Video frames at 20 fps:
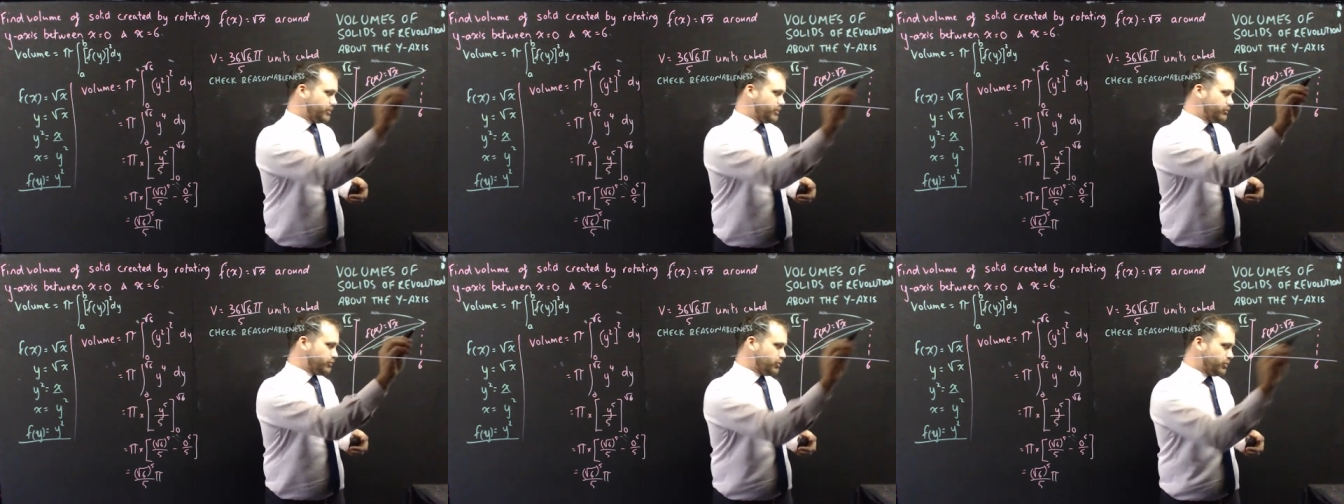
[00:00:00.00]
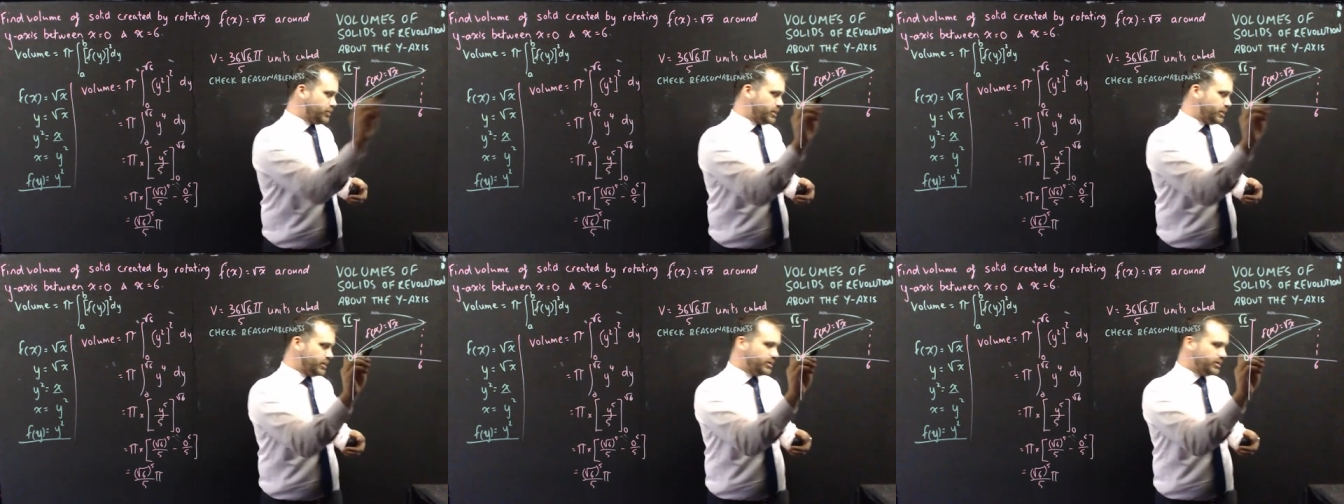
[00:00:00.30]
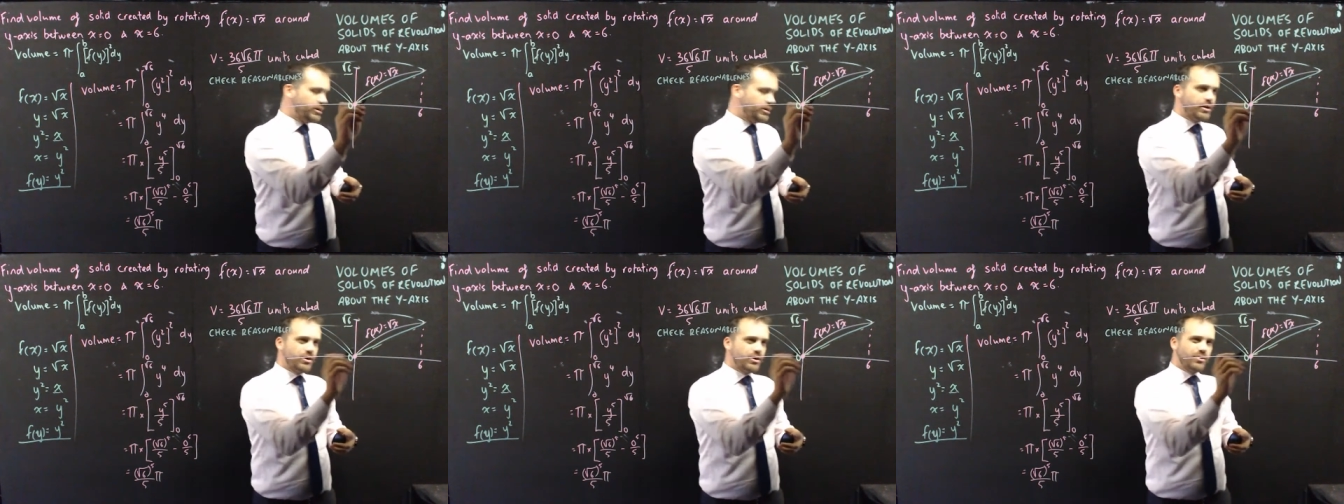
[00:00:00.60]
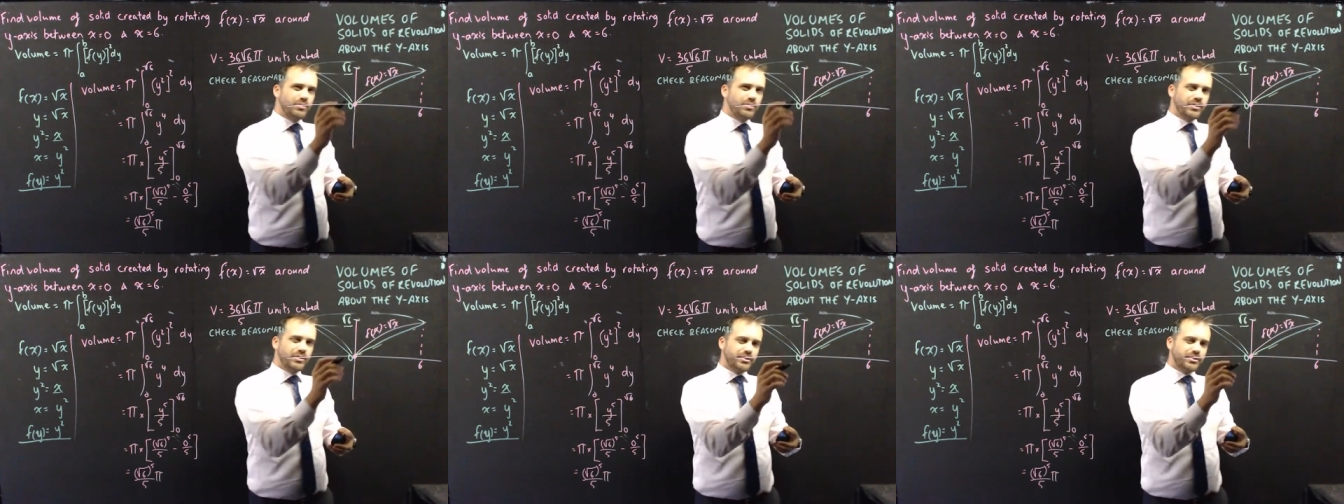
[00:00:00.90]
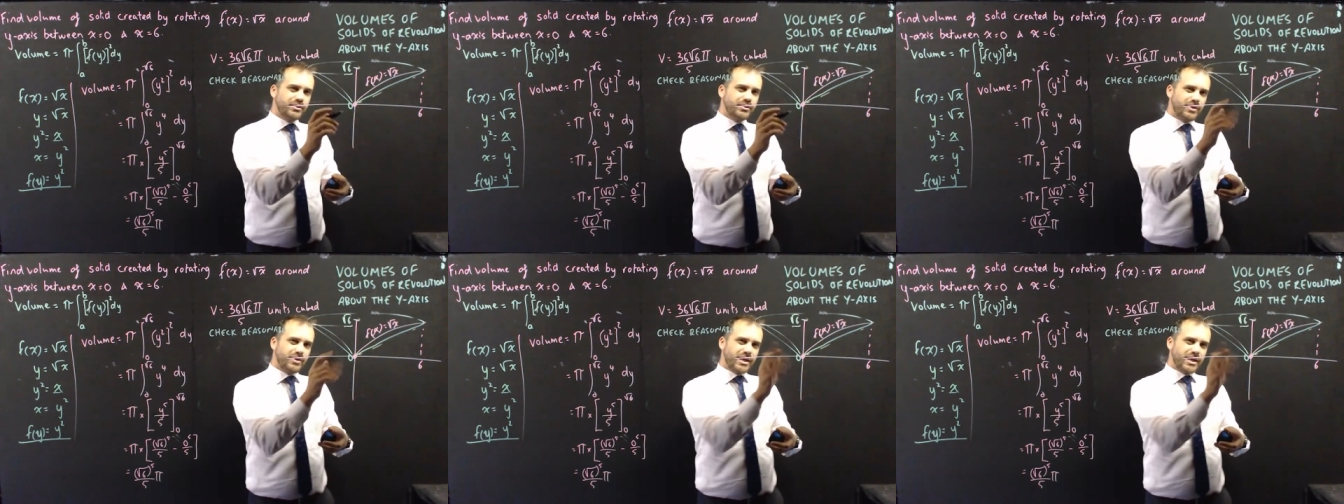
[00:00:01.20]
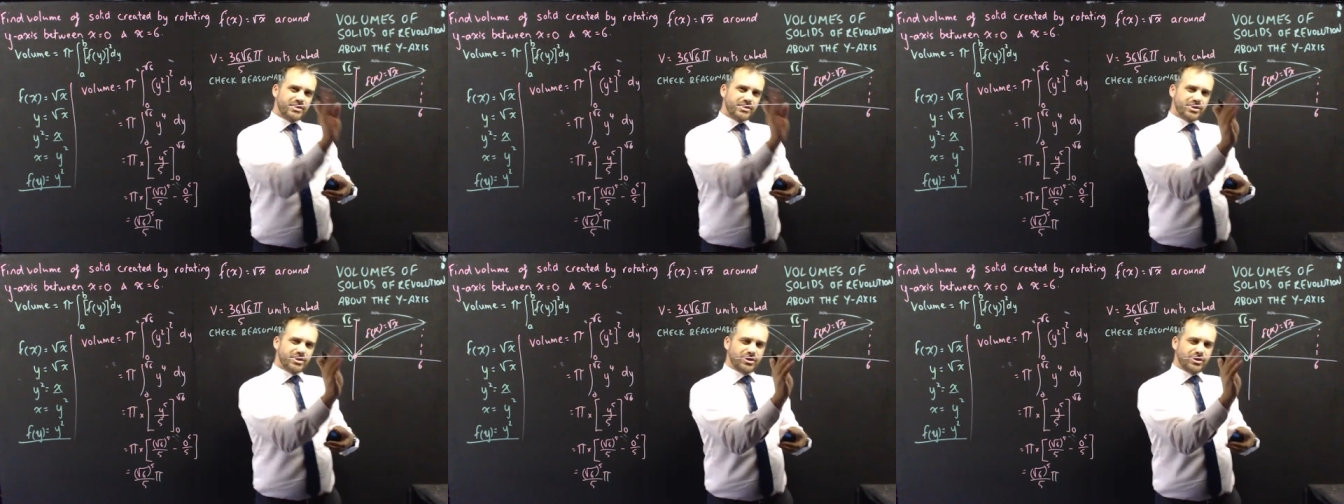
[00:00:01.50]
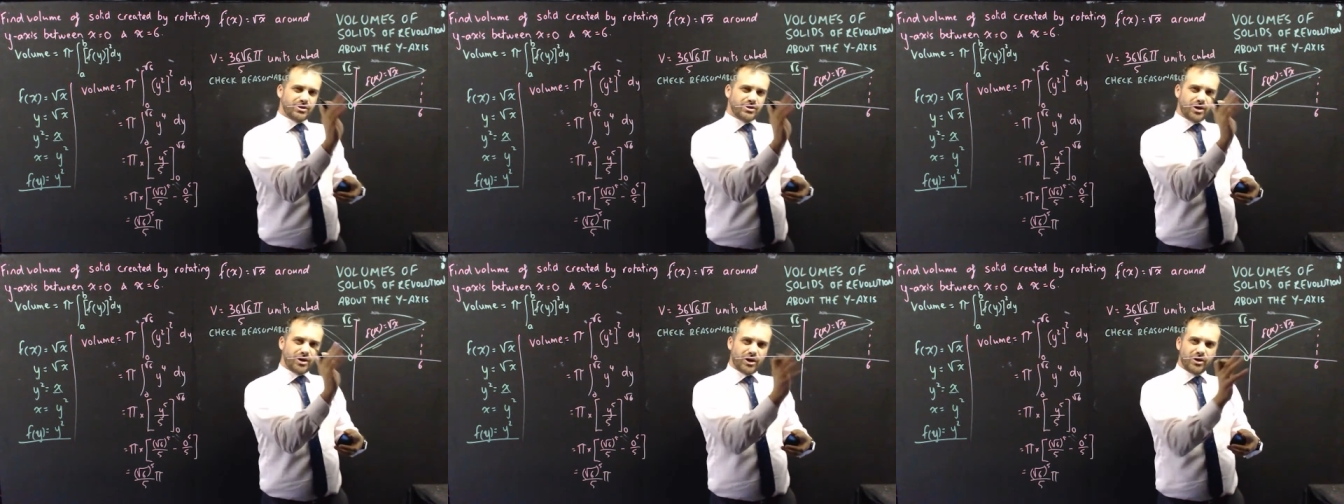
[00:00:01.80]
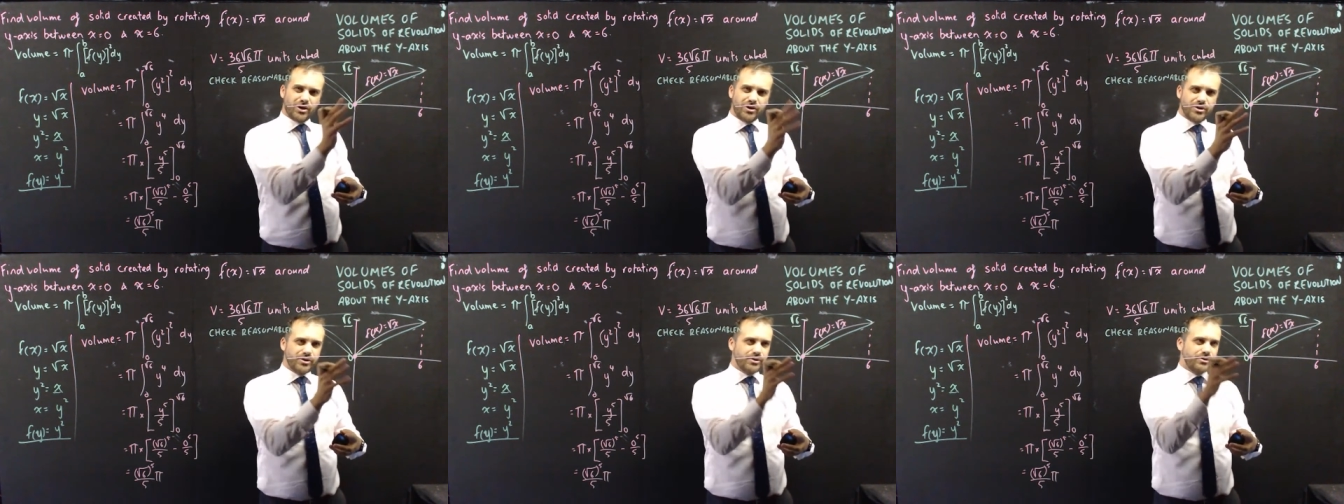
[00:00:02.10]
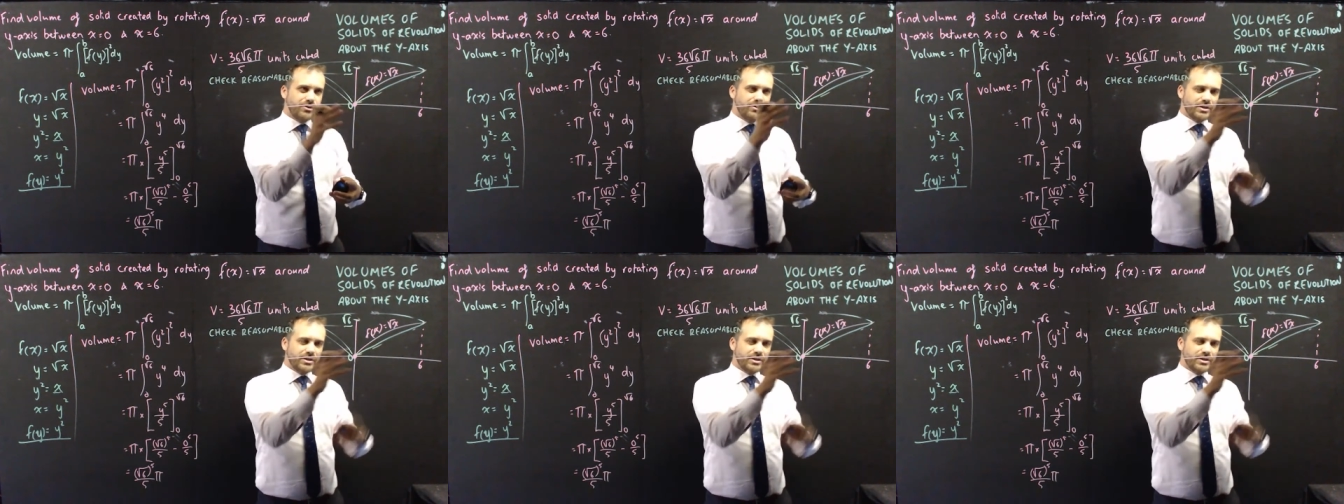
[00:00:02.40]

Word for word: drawn in, well, that's a cone.